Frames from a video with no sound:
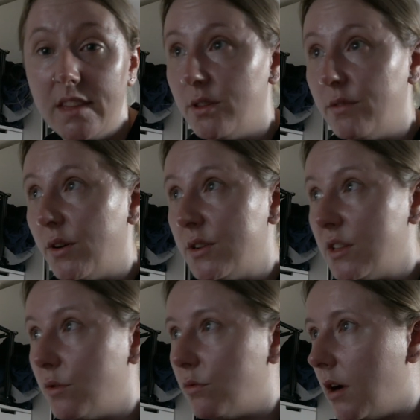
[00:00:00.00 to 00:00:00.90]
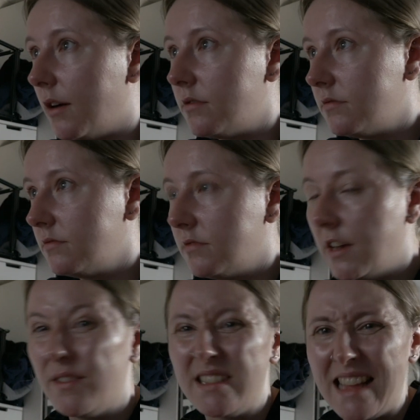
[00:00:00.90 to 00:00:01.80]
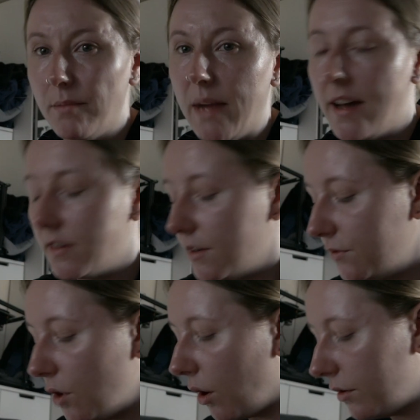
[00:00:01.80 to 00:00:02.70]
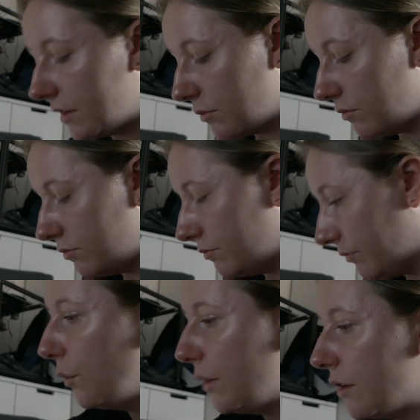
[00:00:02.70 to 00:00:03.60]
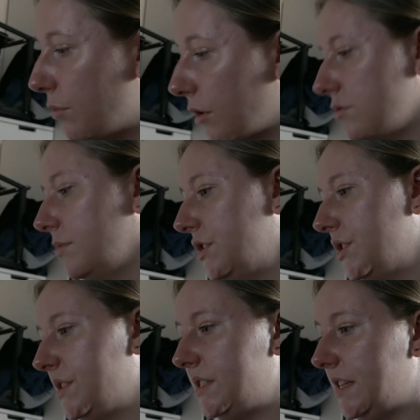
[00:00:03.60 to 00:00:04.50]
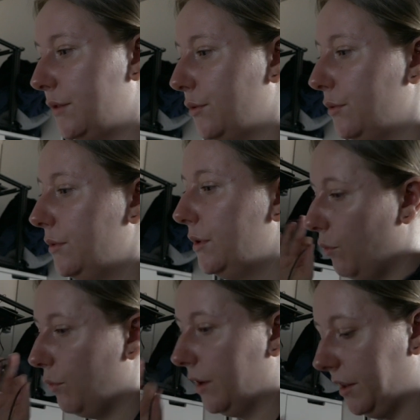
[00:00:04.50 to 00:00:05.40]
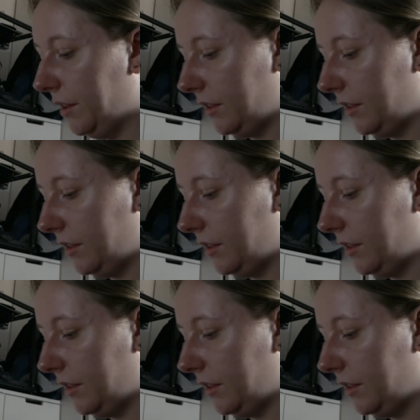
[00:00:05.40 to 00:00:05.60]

for the first little while. If it's that bad. If not, then we could probably just deal with